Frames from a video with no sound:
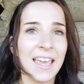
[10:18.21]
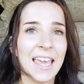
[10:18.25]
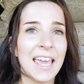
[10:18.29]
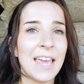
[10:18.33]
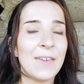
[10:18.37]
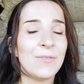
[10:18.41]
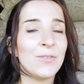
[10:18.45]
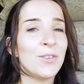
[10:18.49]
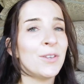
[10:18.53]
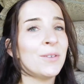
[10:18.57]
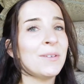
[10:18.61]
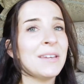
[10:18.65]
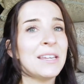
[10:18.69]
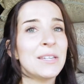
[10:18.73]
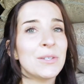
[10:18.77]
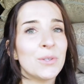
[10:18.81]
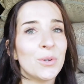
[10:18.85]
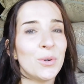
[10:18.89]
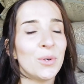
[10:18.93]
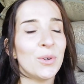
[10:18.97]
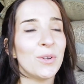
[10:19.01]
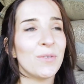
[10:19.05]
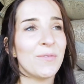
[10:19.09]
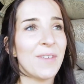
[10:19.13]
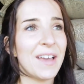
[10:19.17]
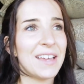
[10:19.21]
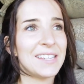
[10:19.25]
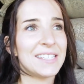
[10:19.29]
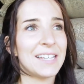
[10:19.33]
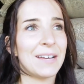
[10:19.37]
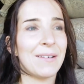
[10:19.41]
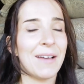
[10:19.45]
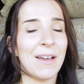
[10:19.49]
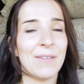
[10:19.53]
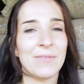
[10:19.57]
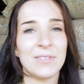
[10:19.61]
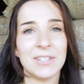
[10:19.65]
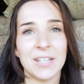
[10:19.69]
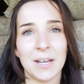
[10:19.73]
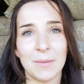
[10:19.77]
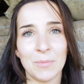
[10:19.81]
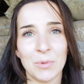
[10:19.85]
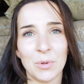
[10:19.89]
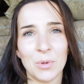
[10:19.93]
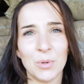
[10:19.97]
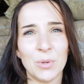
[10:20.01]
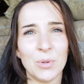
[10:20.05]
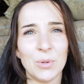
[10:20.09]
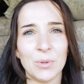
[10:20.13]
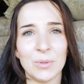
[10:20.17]
If you need to call a vet out every time
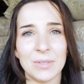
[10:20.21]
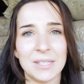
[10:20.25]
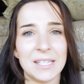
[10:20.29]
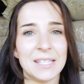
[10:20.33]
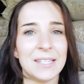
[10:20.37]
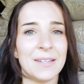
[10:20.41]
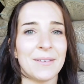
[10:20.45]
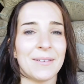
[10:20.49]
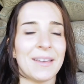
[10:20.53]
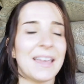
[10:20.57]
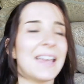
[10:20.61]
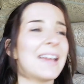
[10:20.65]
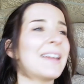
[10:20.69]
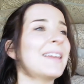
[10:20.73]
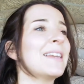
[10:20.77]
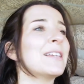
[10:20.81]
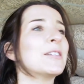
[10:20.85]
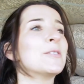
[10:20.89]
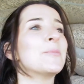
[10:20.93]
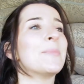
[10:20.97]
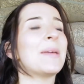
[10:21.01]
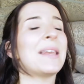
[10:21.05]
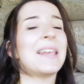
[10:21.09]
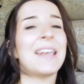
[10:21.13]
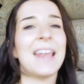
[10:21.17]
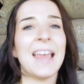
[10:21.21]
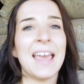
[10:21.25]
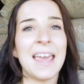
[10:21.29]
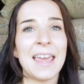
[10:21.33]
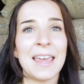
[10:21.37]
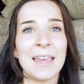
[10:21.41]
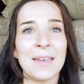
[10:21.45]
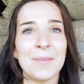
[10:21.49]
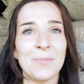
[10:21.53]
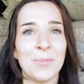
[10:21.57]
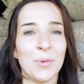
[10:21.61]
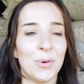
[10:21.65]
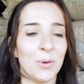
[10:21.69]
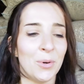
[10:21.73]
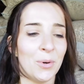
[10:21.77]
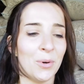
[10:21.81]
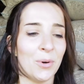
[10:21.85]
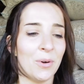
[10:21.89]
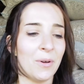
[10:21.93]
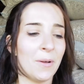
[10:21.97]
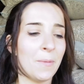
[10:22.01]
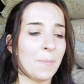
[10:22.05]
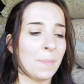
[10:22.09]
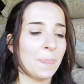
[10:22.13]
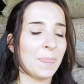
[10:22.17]
your horse is looking a little bit lame
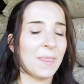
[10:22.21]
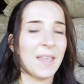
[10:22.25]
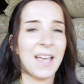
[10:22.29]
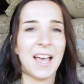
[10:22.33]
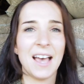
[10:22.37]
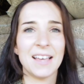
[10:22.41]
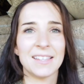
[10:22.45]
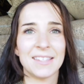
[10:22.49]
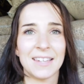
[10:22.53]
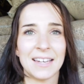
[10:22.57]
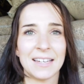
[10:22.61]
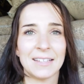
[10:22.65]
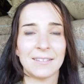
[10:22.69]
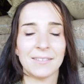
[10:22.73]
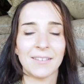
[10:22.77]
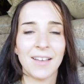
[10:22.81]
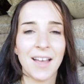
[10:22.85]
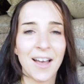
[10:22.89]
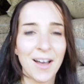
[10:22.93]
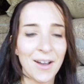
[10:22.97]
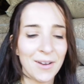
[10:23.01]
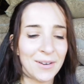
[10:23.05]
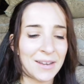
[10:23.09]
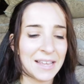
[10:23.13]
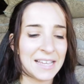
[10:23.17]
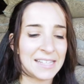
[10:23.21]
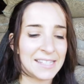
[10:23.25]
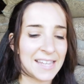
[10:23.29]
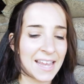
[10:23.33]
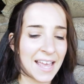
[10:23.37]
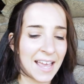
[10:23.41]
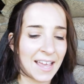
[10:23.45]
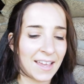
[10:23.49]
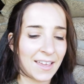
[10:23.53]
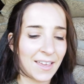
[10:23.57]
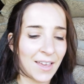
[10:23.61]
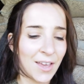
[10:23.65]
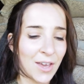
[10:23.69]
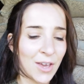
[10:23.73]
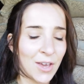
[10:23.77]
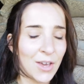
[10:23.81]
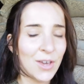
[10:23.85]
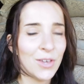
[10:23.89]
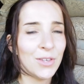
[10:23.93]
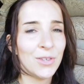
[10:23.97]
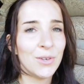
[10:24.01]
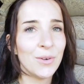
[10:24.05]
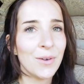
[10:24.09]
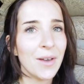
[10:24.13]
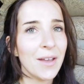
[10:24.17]
or has a little cut on his leg,
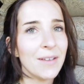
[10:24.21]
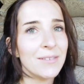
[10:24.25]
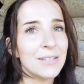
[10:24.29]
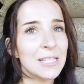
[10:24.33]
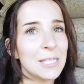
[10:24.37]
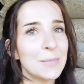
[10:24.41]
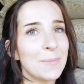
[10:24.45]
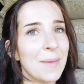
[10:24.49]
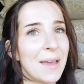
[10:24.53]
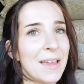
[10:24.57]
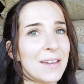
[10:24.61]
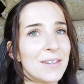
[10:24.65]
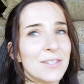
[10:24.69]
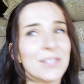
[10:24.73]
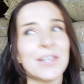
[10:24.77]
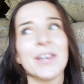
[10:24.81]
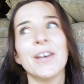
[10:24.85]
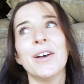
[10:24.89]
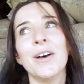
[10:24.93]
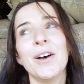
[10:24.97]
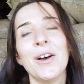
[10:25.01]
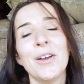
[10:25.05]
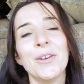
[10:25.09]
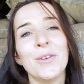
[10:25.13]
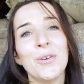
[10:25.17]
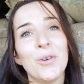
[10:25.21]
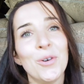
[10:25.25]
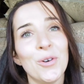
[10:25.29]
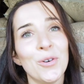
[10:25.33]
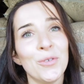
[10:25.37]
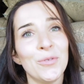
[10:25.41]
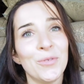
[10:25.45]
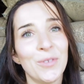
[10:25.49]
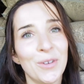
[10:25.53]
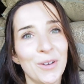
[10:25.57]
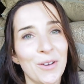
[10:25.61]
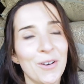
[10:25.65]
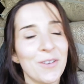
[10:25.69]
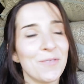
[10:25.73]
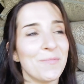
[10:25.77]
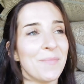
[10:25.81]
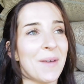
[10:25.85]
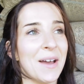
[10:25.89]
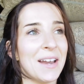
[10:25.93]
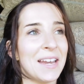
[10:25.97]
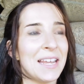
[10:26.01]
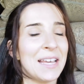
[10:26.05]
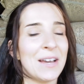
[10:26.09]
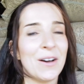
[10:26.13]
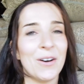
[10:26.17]
you're going to spend an awful lot of
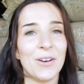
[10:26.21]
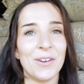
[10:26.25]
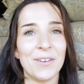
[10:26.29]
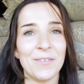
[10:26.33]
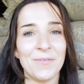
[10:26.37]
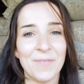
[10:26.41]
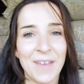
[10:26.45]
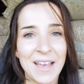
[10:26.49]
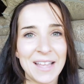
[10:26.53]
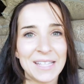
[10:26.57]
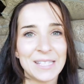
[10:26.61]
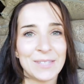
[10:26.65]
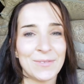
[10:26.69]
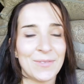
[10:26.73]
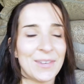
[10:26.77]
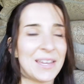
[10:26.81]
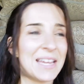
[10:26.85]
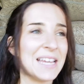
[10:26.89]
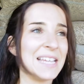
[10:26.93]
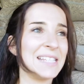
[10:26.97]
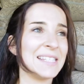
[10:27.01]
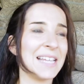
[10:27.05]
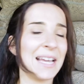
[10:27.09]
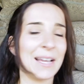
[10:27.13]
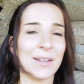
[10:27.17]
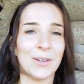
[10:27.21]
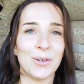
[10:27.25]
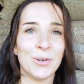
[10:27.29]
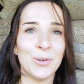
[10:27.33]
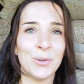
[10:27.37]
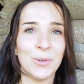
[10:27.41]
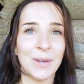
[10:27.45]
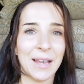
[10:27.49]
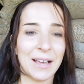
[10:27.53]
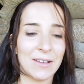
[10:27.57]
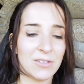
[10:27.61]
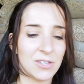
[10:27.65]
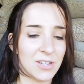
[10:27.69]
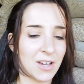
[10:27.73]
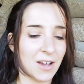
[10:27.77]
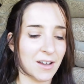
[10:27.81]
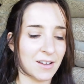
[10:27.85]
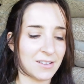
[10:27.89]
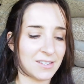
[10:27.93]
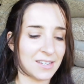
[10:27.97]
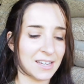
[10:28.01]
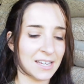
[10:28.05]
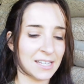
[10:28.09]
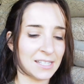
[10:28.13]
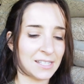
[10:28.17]
money on vet's fees and call out
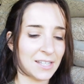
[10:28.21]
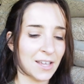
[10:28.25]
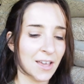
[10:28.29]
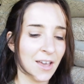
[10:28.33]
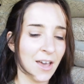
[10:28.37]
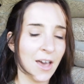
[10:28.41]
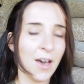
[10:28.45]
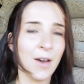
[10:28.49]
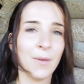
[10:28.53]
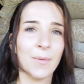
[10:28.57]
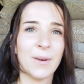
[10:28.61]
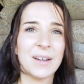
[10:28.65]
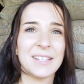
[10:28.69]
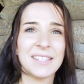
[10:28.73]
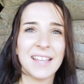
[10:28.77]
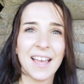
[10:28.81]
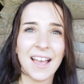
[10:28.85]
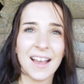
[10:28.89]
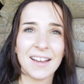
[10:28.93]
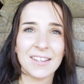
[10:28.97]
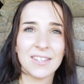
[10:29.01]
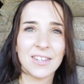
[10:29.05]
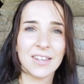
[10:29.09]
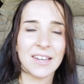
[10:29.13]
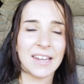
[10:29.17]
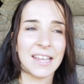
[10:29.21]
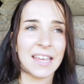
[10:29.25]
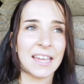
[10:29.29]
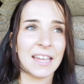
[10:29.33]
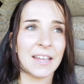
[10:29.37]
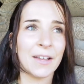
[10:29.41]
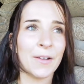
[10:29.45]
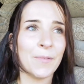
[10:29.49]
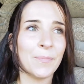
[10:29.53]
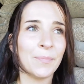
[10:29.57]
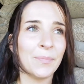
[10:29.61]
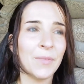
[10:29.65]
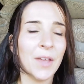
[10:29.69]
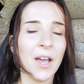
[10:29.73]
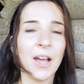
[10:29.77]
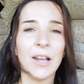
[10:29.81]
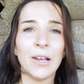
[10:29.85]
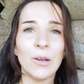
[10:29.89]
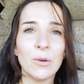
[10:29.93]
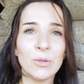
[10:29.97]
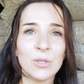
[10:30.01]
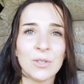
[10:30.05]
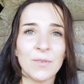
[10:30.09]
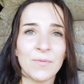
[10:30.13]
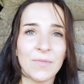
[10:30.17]
charges, whereas actually a
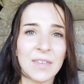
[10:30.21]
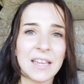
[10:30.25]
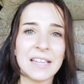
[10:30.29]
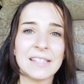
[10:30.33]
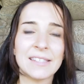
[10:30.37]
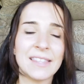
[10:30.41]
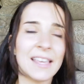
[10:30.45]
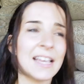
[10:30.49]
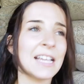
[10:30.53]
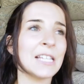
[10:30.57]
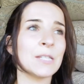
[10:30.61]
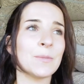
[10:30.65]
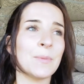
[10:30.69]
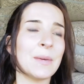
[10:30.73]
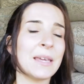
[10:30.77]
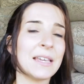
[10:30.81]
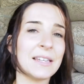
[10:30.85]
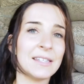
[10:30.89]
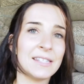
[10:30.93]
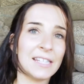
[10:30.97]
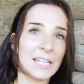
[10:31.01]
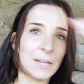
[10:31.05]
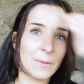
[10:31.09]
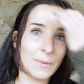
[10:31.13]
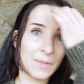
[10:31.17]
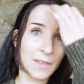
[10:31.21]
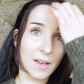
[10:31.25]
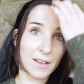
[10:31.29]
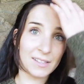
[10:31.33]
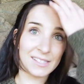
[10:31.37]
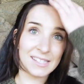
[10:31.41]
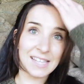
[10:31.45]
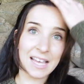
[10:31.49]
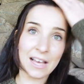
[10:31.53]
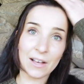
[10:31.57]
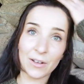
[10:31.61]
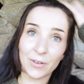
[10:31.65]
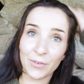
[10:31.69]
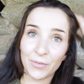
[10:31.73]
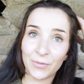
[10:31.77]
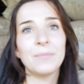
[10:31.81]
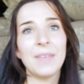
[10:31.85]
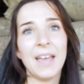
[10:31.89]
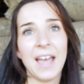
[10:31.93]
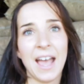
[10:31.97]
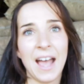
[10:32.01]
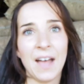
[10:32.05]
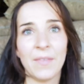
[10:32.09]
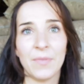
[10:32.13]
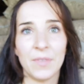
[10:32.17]
lot of these things we can deal with ourselves
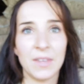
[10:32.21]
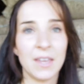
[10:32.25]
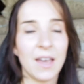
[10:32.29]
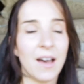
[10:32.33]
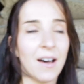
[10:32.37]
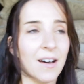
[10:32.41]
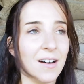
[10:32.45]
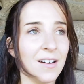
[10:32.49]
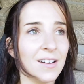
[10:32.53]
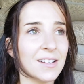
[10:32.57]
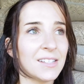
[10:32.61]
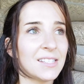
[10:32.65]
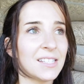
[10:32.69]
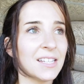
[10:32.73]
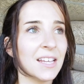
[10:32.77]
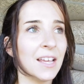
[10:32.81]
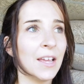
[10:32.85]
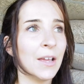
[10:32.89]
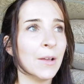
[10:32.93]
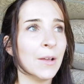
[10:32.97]
at the yard.